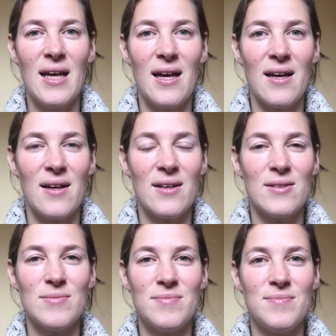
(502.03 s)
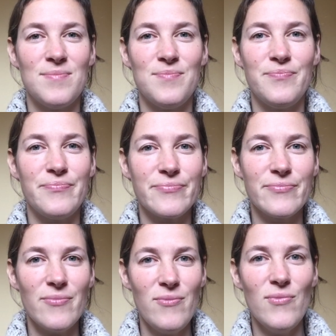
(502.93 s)

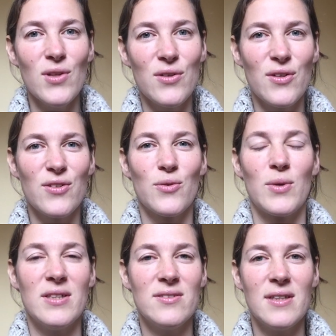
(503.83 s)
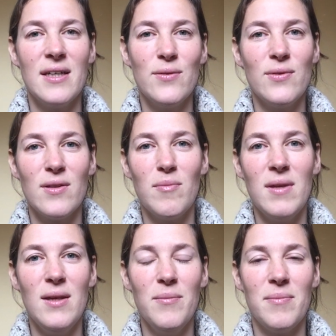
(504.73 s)
It doesn't resonate with
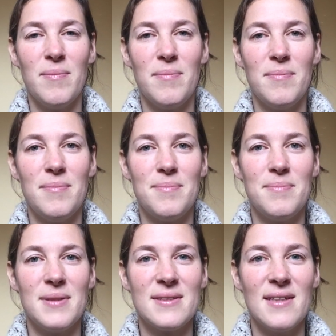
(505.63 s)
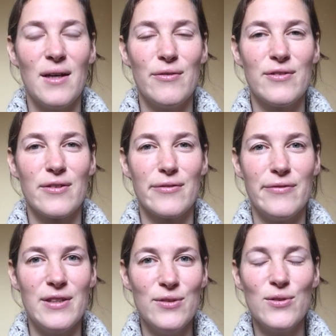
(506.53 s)
me. But after
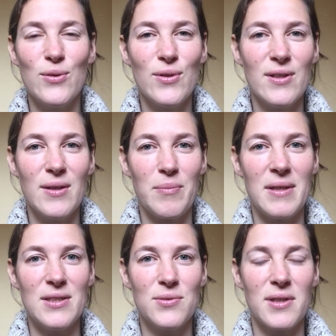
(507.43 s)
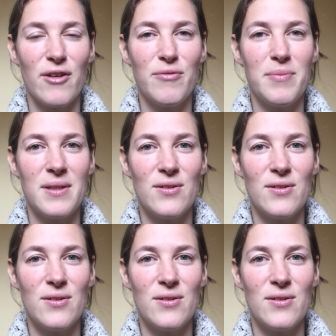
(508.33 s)
Vindhoorn, a place where I've